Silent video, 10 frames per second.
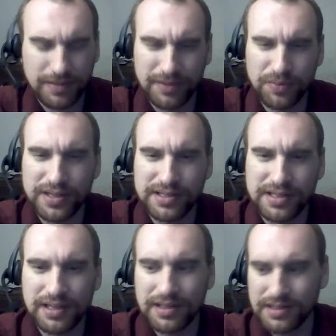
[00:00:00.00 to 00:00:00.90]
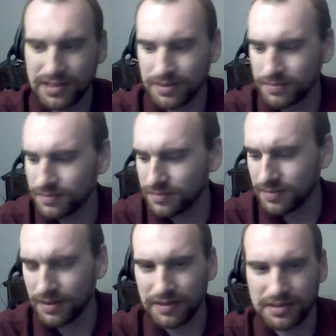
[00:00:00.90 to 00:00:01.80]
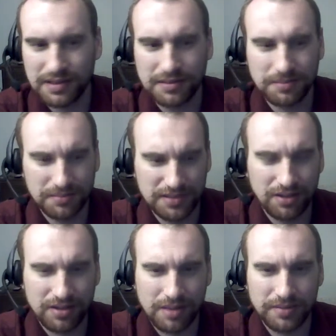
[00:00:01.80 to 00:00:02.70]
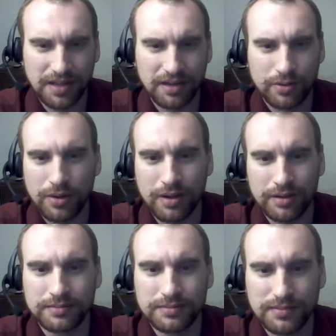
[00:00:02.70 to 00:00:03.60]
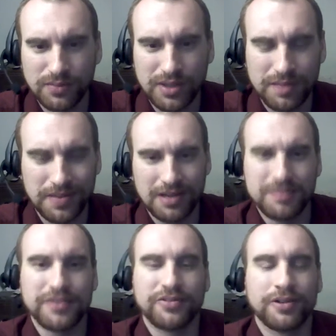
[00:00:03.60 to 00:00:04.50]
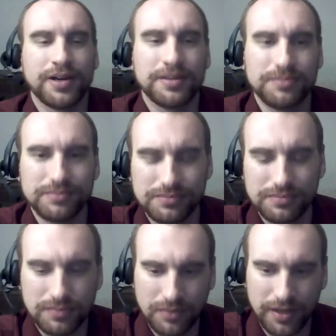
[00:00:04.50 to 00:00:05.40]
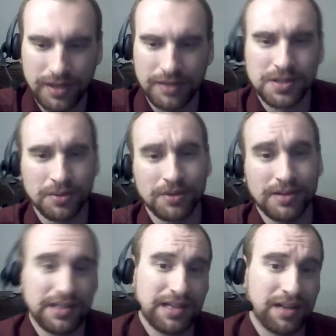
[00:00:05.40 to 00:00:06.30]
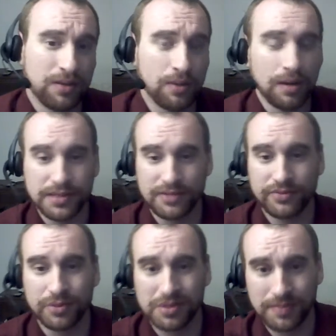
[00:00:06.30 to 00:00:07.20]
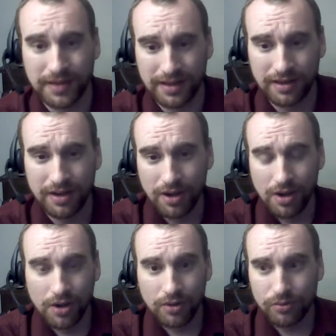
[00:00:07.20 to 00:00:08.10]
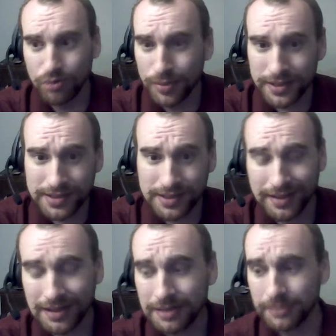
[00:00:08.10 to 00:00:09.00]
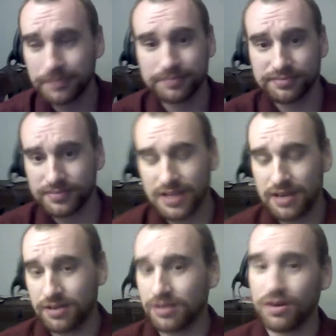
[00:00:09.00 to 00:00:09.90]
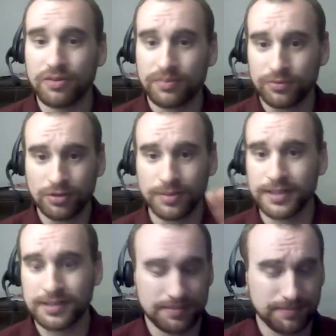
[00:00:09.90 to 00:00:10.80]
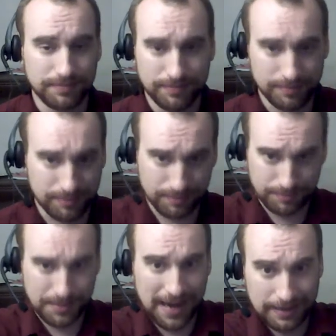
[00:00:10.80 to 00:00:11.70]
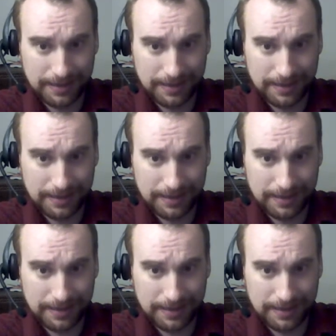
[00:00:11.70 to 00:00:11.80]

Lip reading: What did he say? He said, I did look up Delacroix on Wikipedia before I went on. So early Delacroix was influenced by Rubens, I think. And you can go from Rubens back.